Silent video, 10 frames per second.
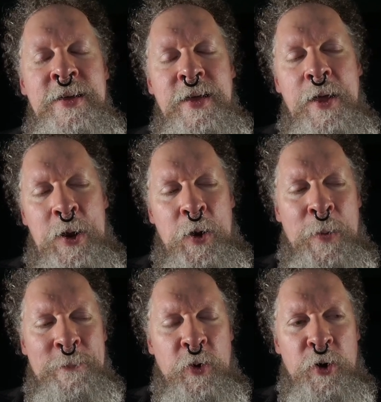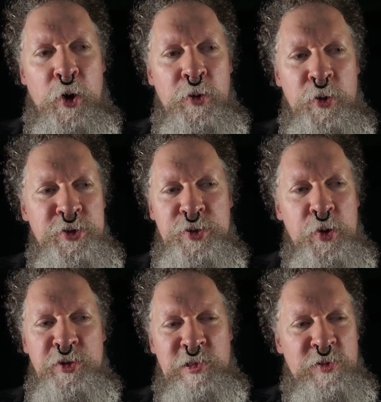You know, all those
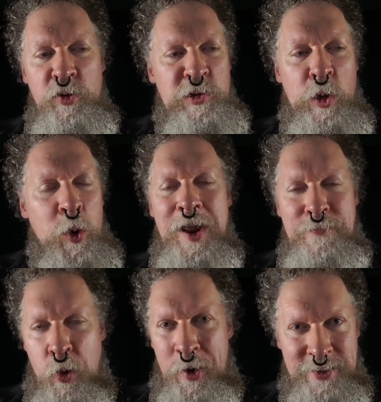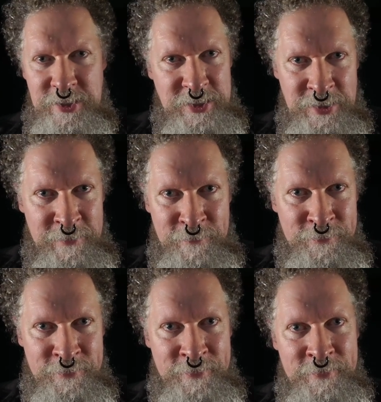those those learning points
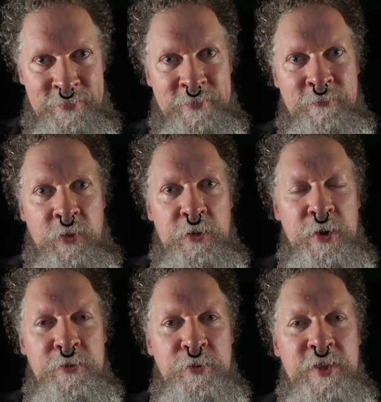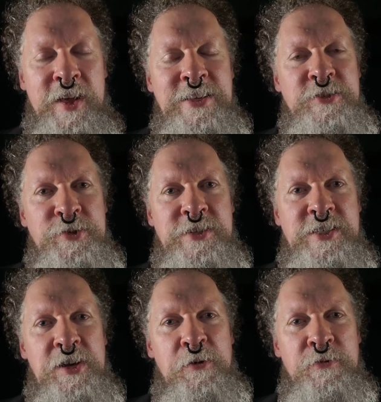with with that sort of
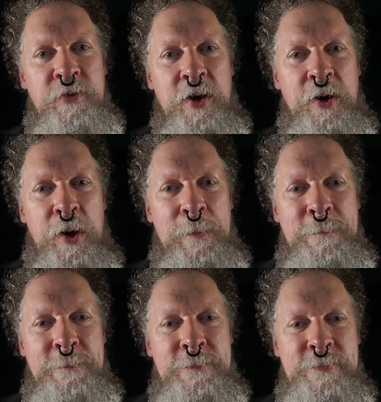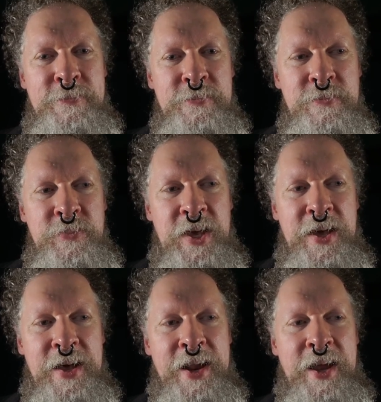stuff. Um,
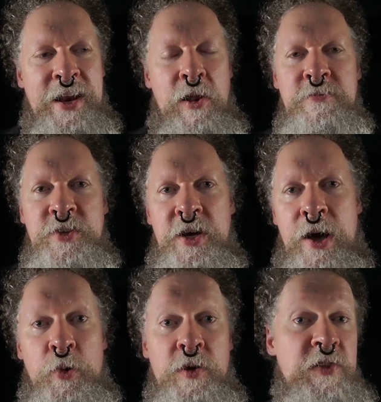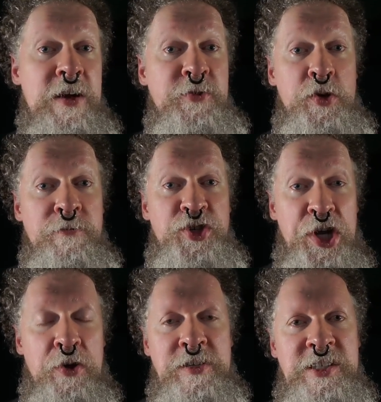yeah, I'd, I'd love to. I would have loved to have
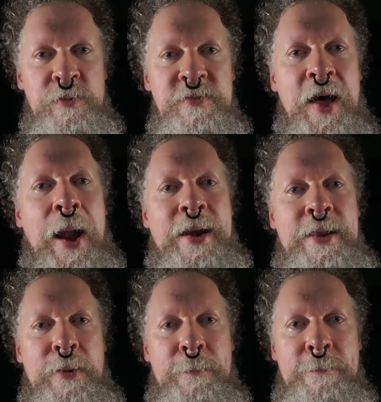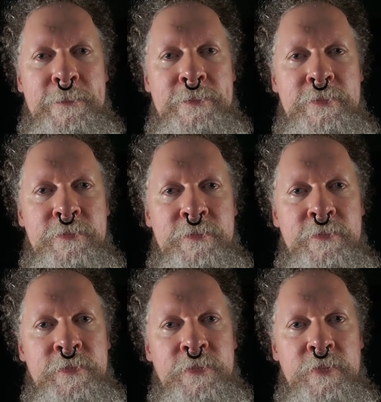shared some of that
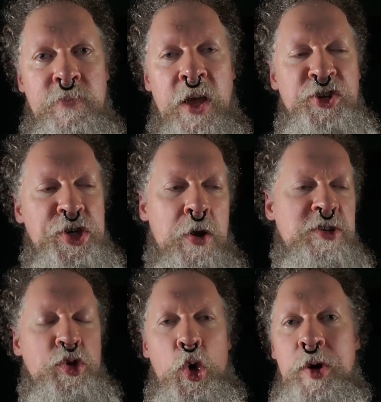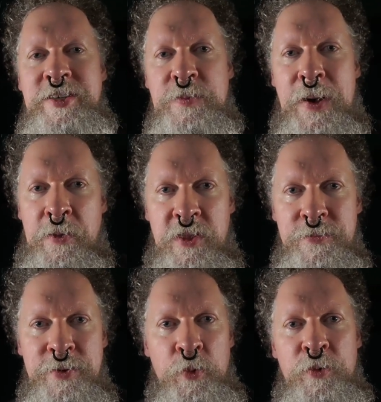and shared stories about
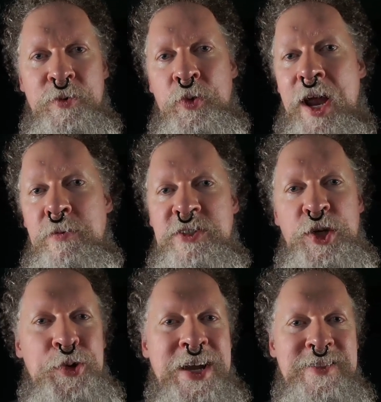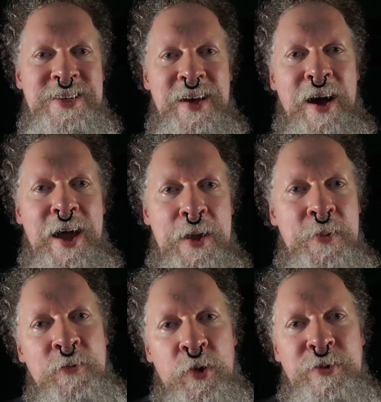them and what, what I was doing at the time
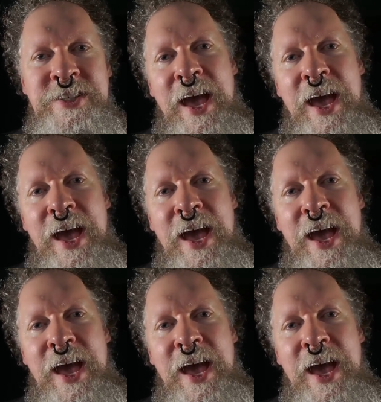and what was